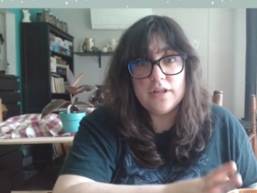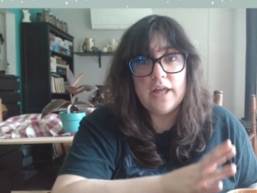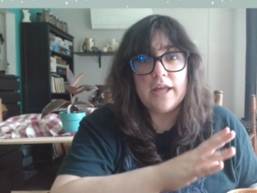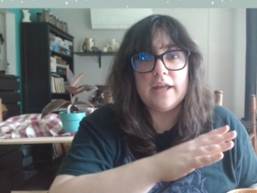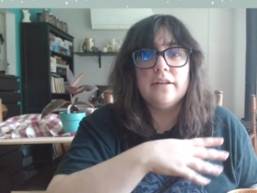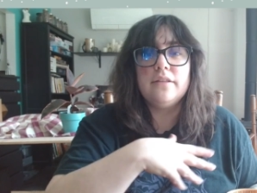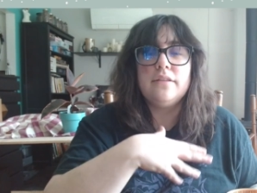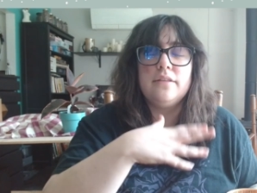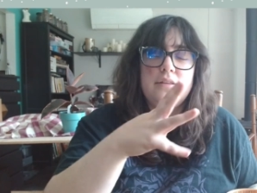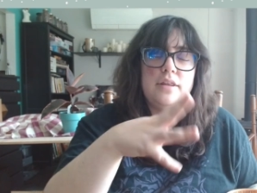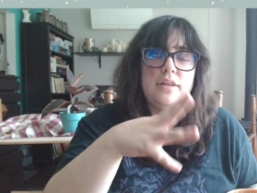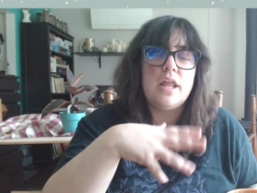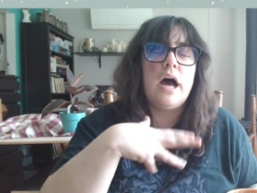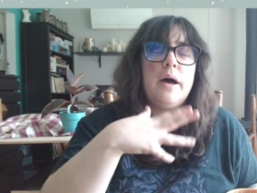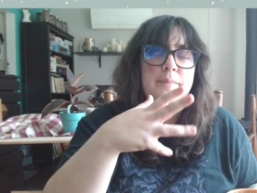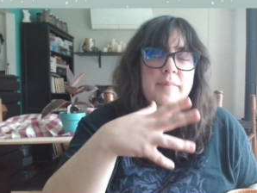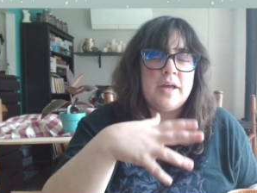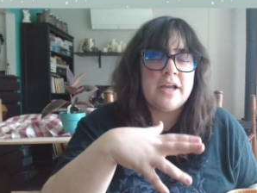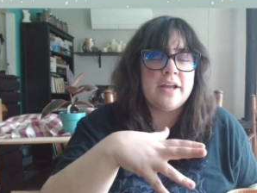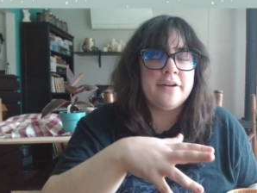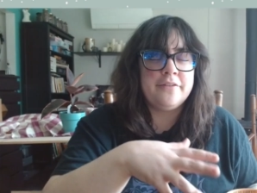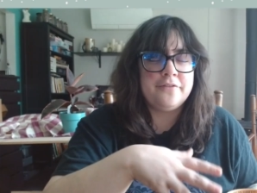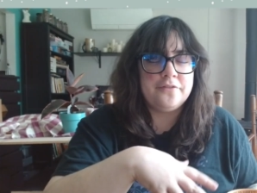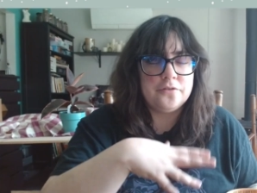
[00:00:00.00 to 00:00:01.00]
Like, not
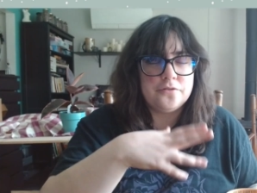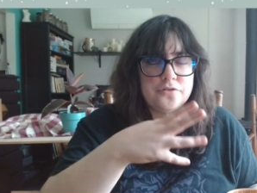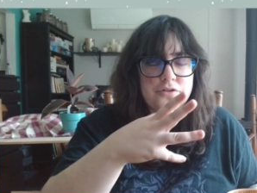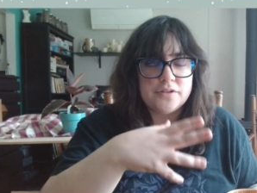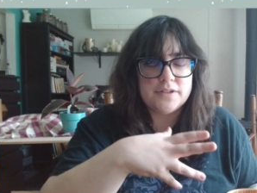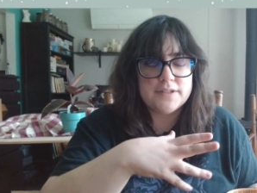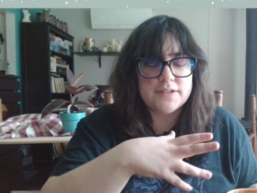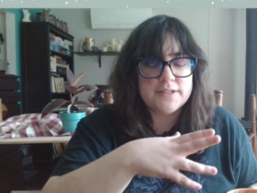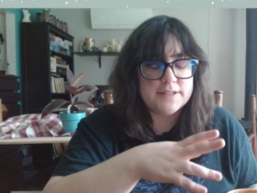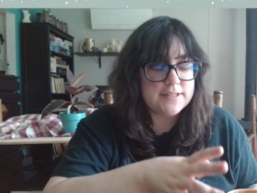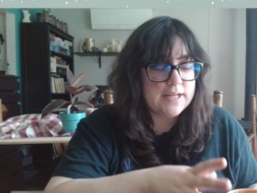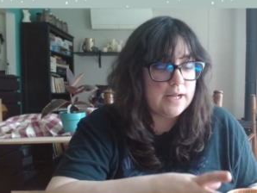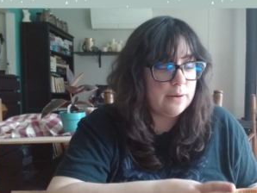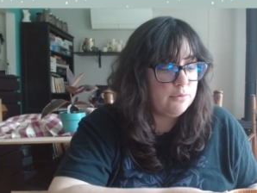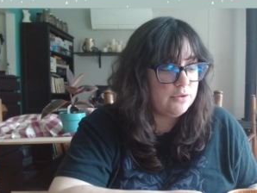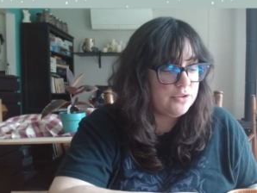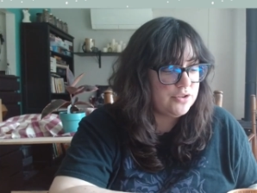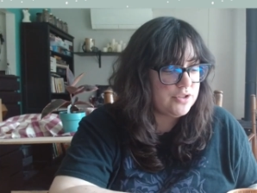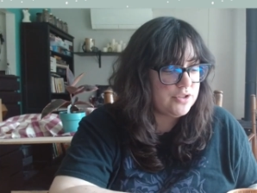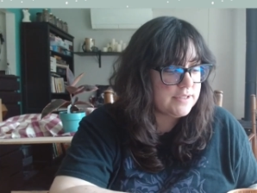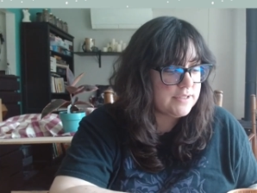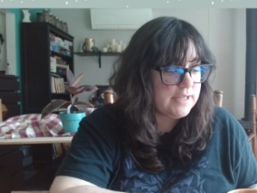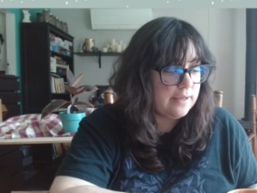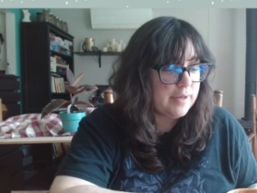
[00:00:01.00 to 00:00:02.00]
Mega Evolutions, because that one
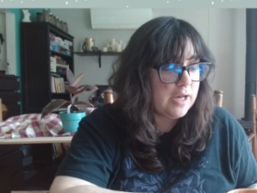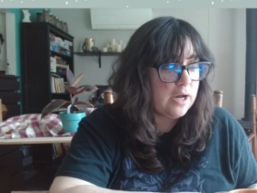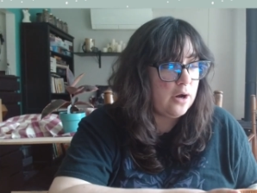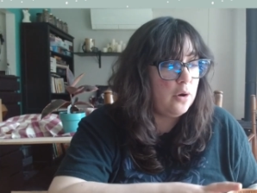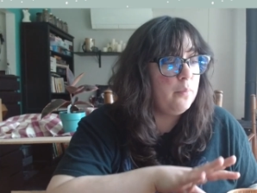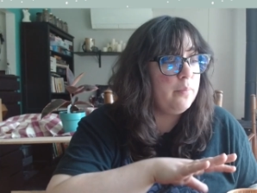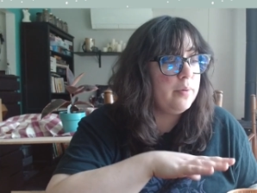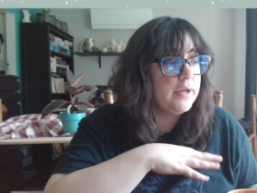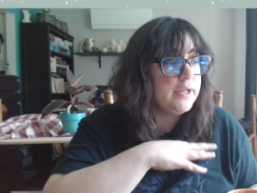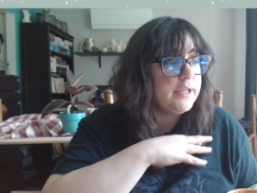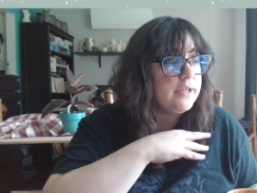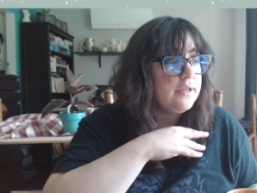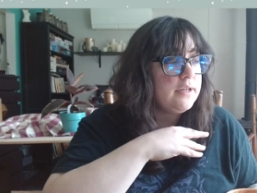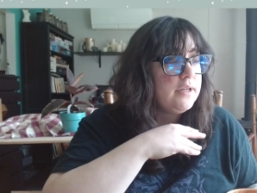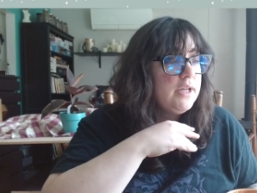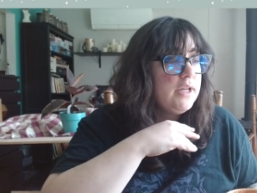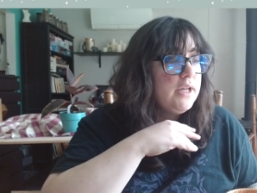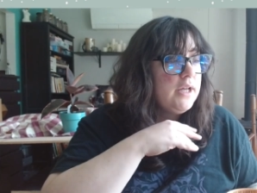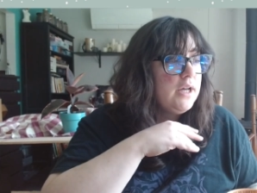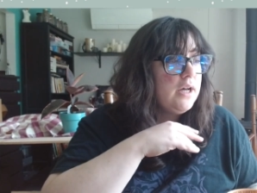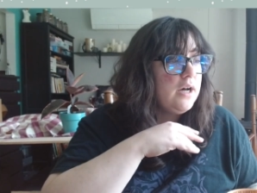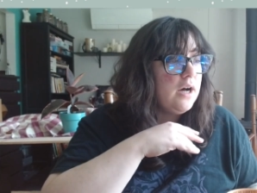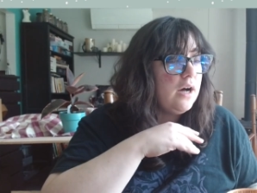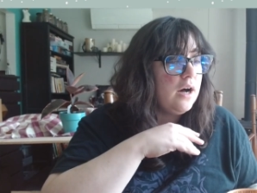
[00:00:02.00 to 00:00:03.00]
just came out, but
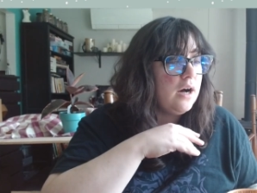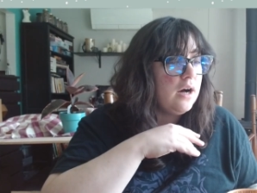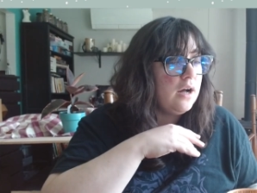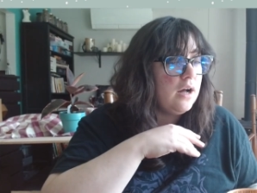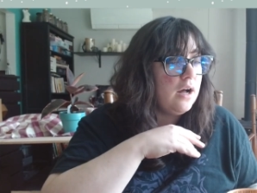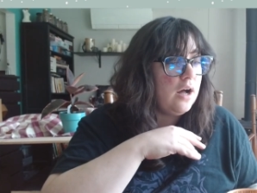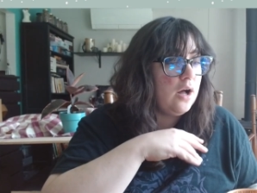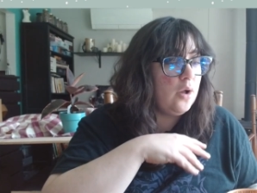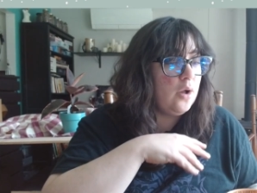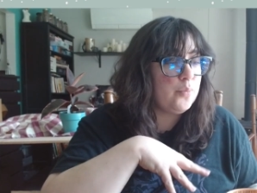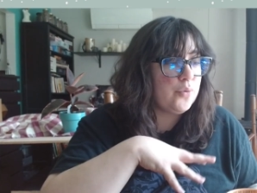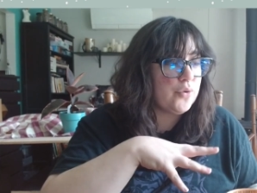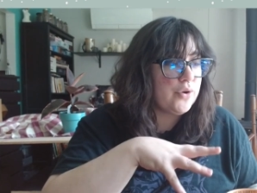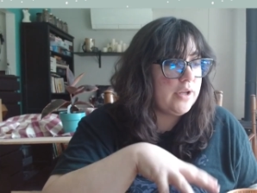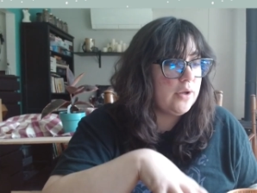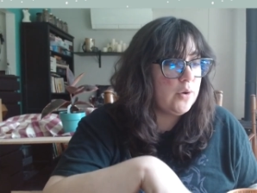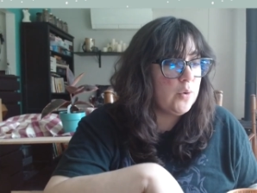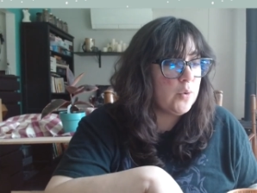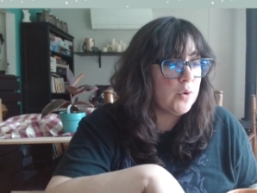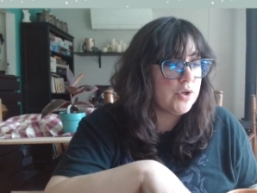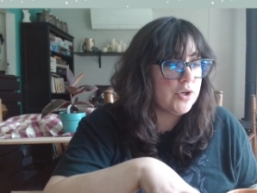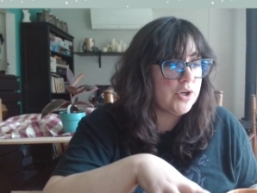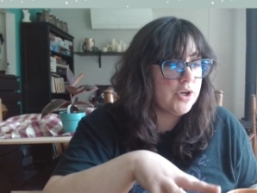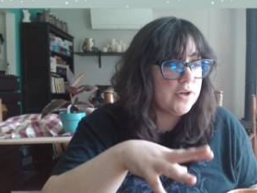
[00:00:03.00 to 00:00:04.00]
I'll
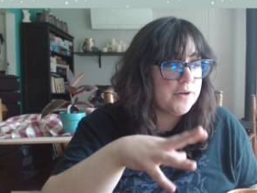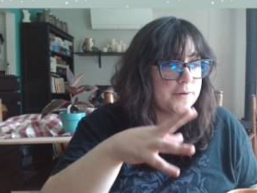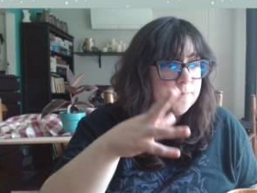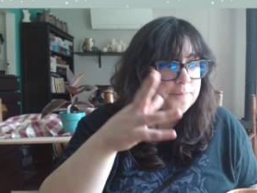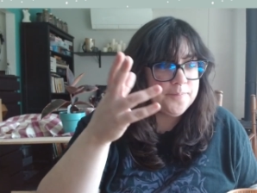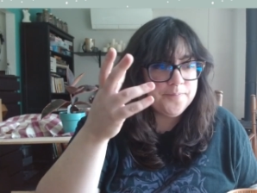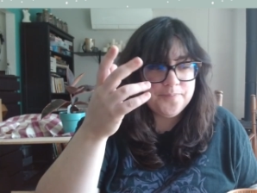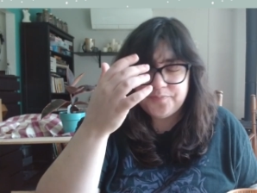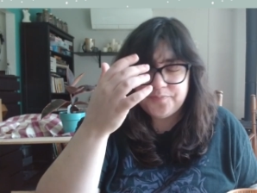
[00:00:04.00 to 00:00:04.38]
pre-order